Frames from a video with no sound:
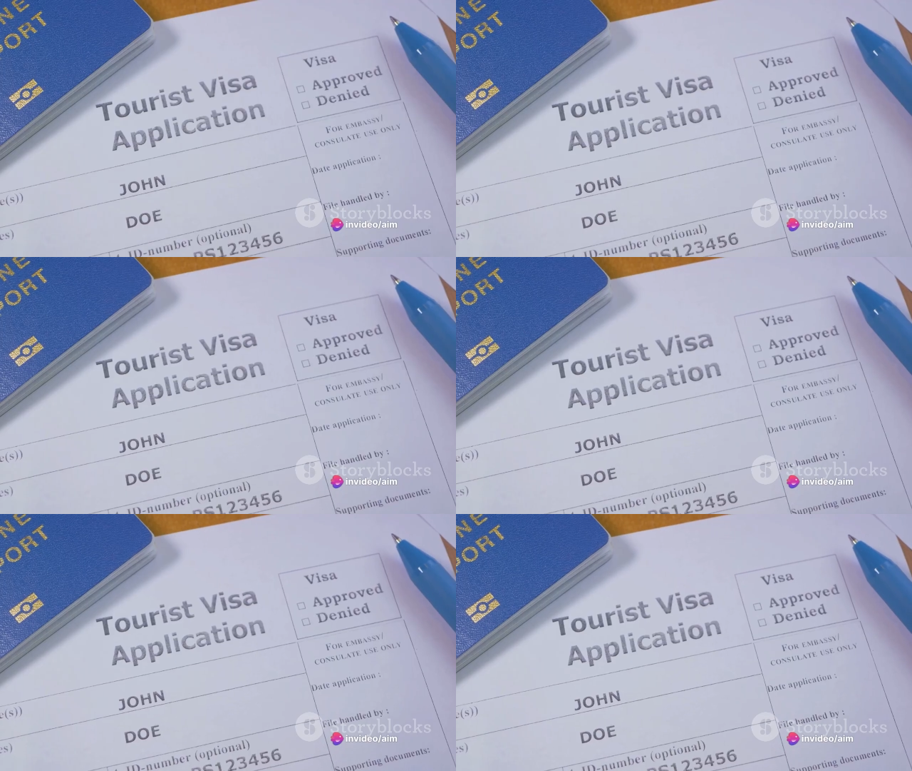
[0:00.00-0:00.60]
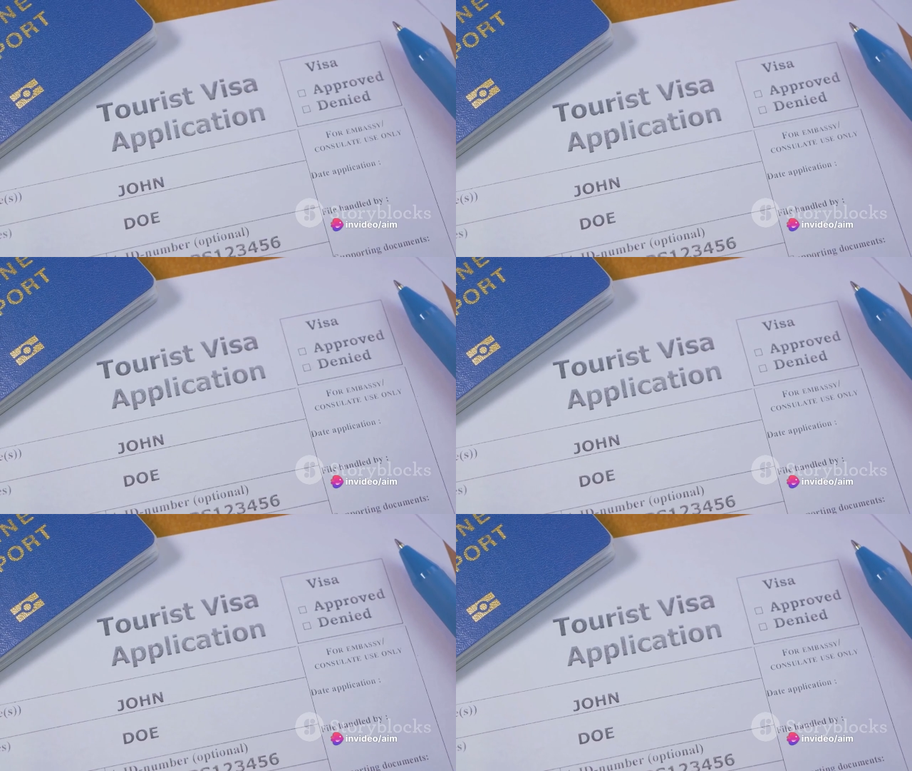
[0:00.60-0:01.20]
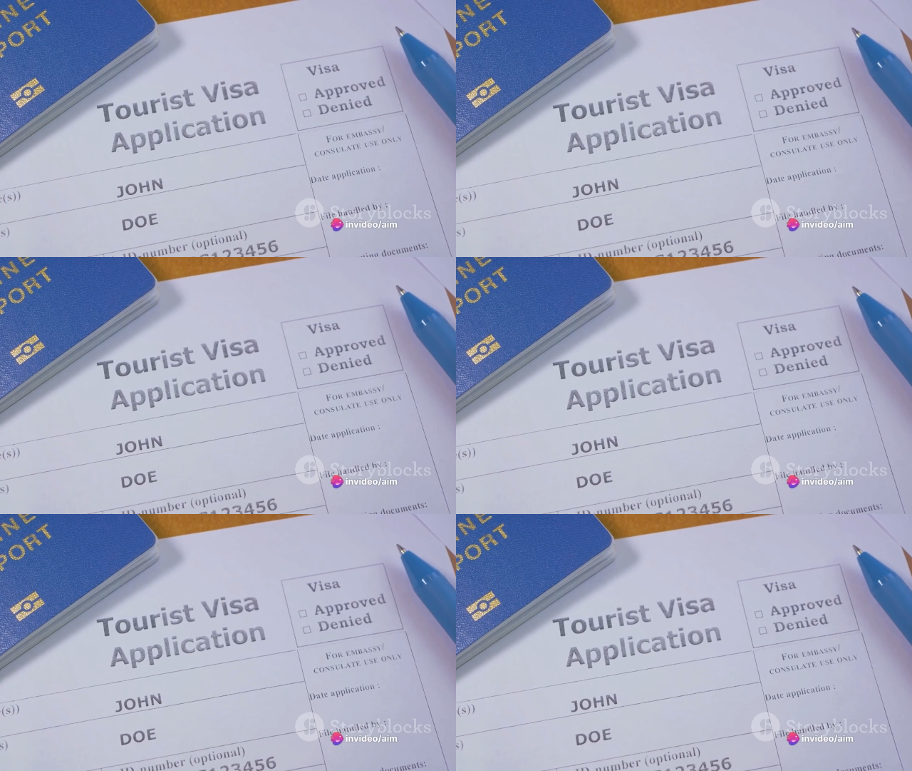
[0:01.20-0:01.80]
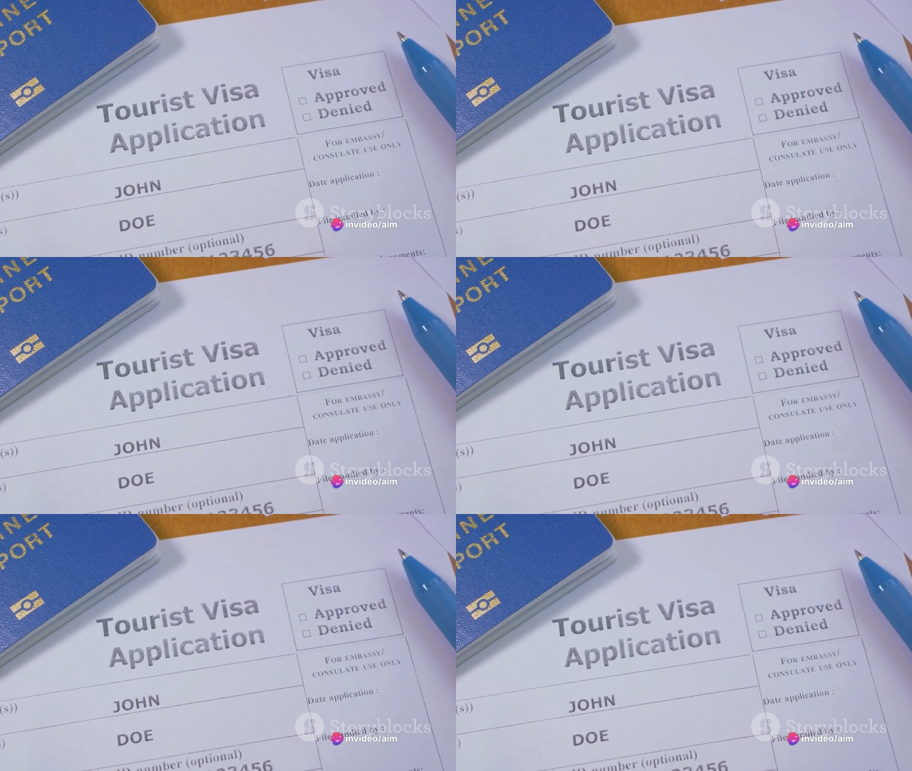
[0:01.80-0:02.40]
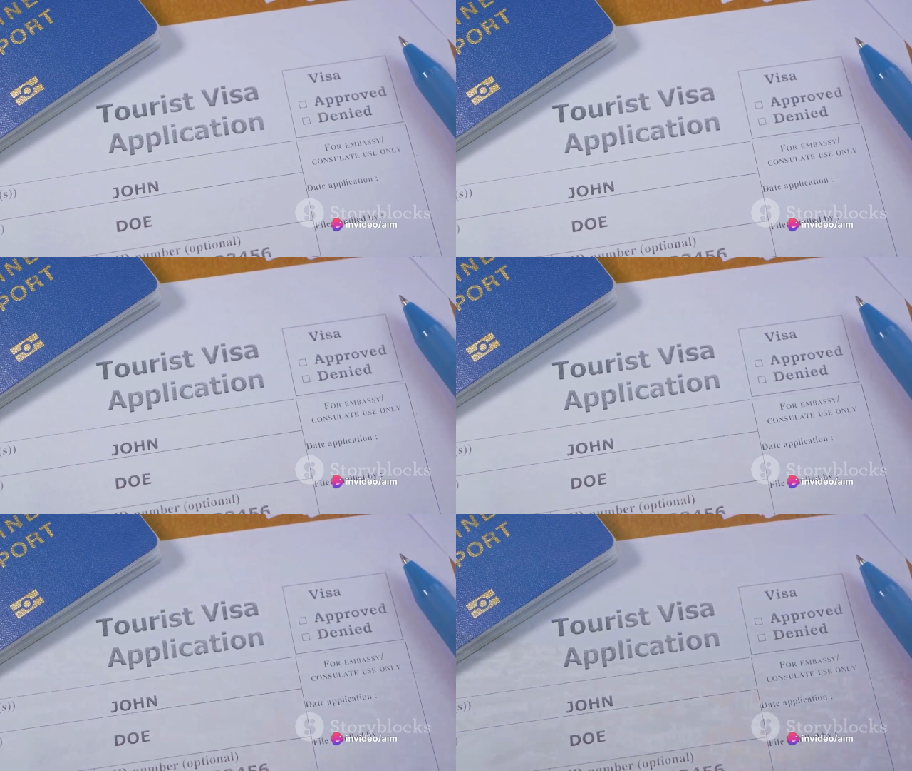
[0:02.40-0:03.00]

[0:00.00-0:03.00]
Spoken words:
Nobody's mouth can be seen.